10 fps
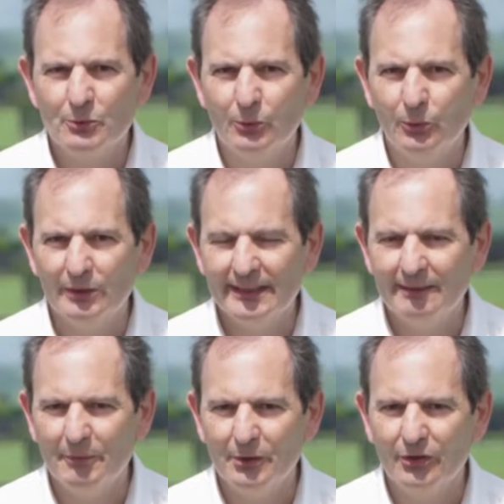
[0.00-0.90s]
called
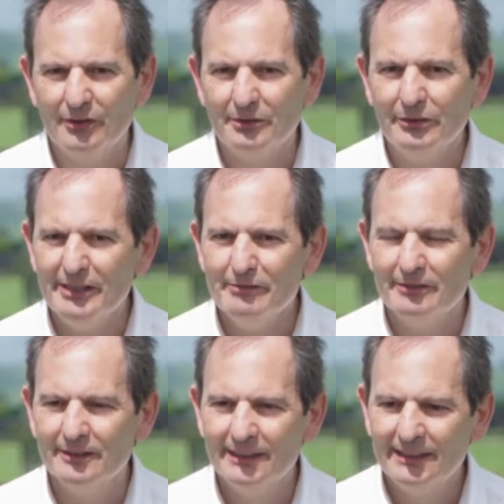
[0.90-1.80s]
O'Connor
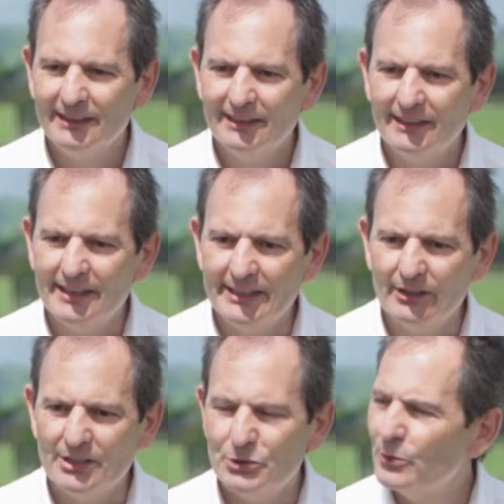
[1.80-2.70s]
Grieve, and then
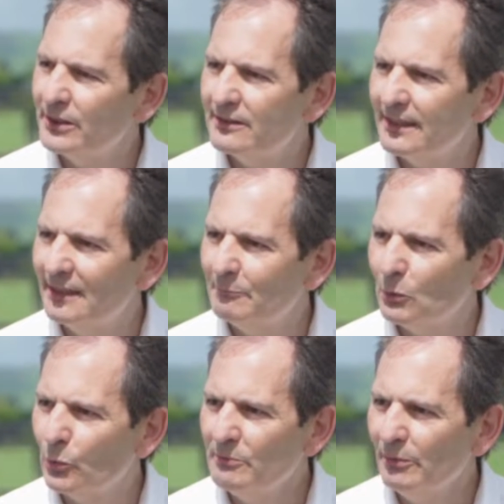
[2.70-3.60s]
I joined
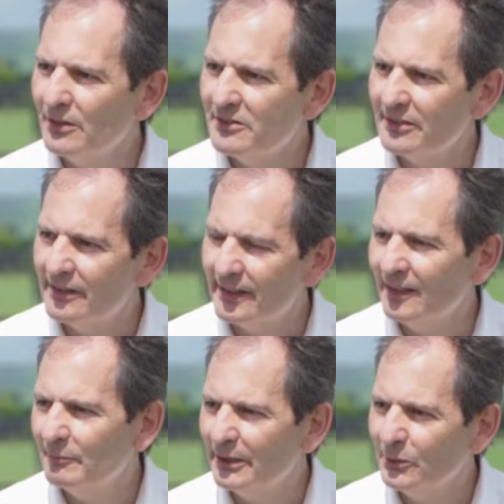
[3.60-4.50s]
Lloyd Morrison at a
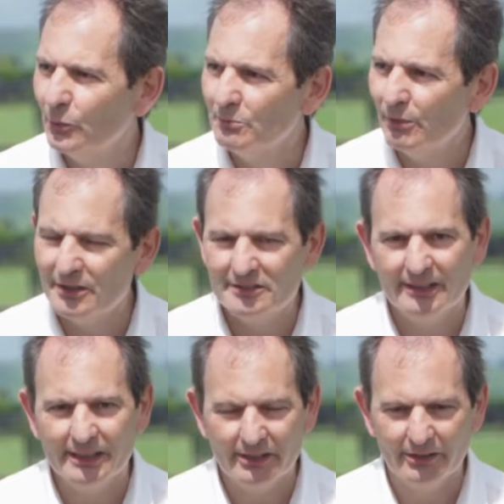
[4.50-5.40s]
company called
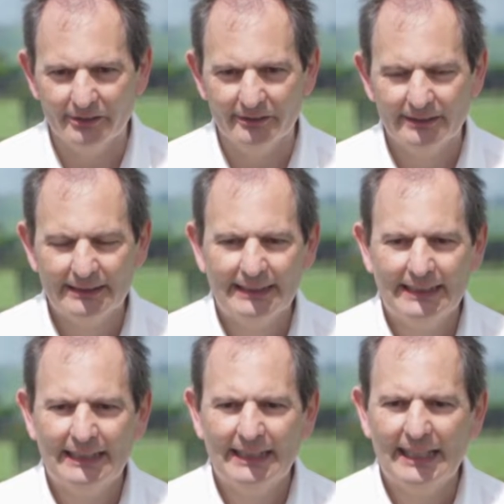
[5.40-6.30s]
Morrison & Co.
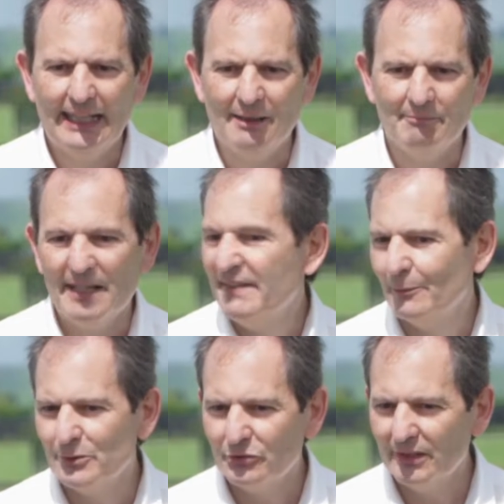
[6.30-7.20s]
And
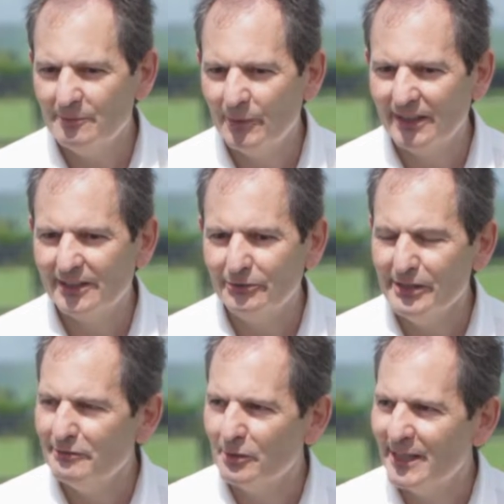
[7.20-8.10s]
that was really my
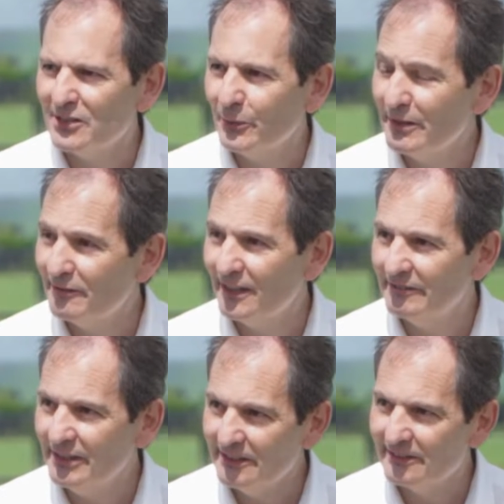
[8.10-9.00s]
career for about
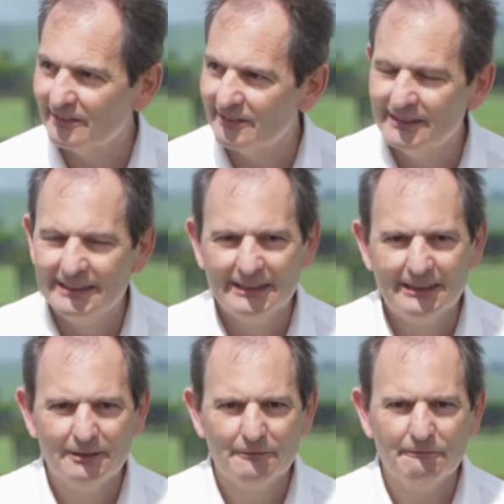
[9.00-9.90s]
25 years.
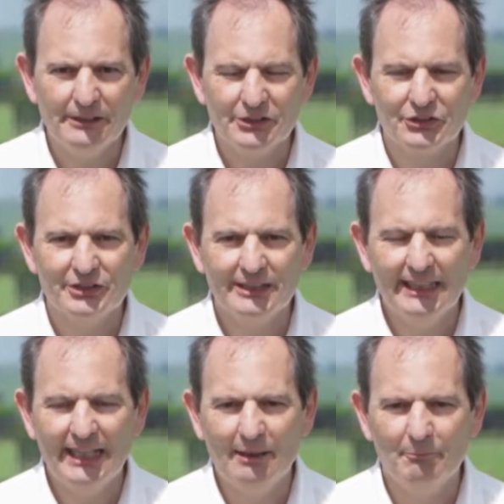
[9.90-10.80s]
Finished
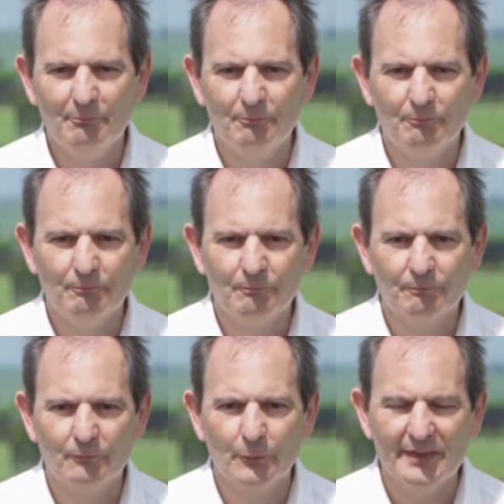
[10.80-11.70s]

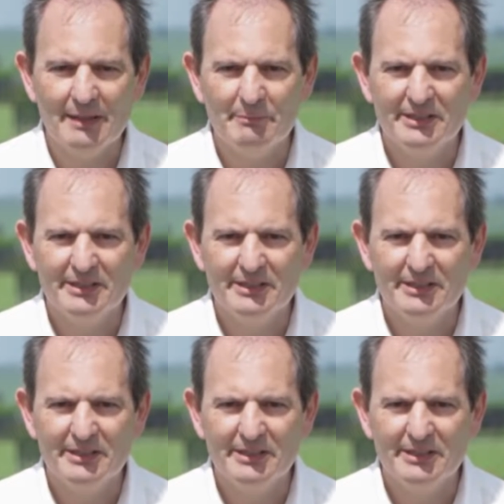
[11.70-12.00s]
with that